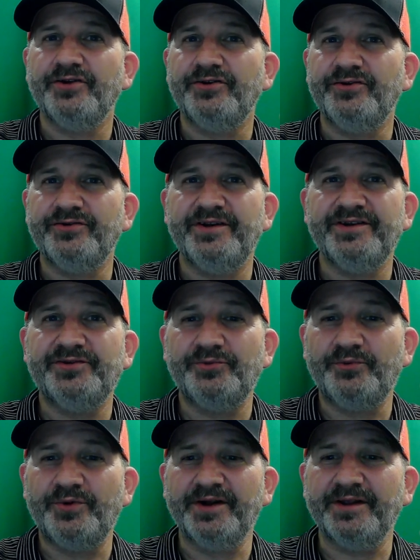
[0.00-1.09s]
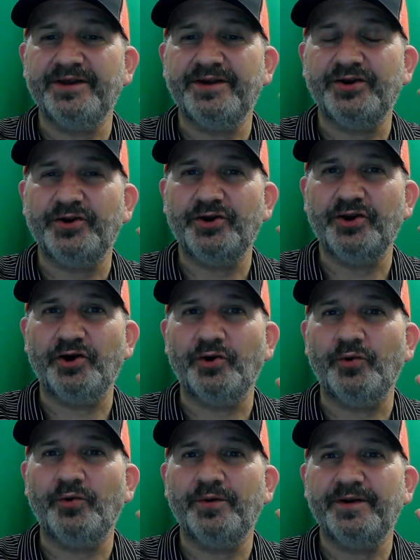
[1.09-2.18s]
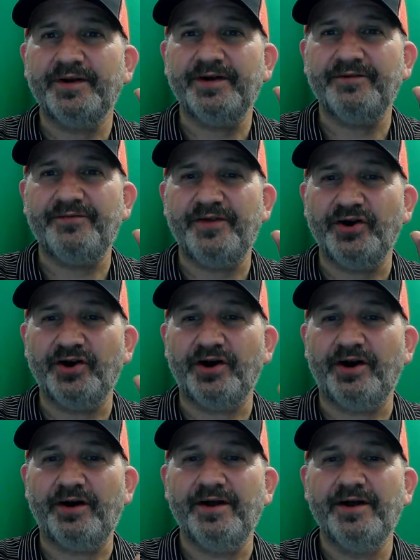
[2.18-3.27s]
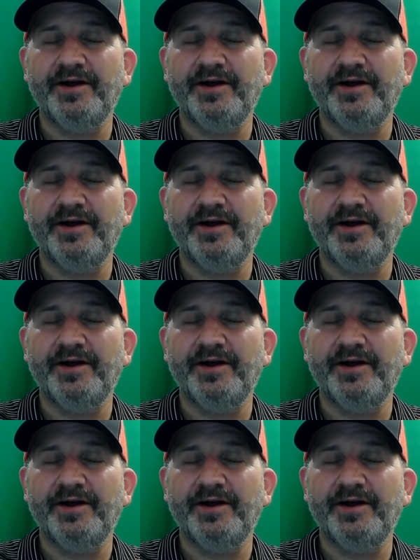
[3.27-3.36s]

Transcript: You need to really know if they are.